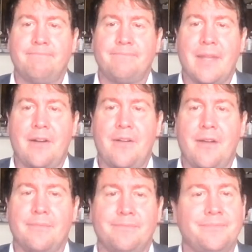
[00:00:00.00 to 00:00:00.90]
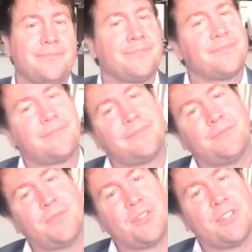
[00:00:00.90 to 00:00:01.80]
I don't know.
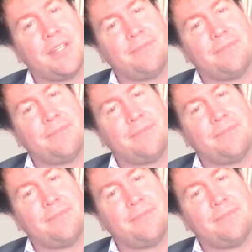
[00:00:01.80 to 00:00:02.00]
We'll see.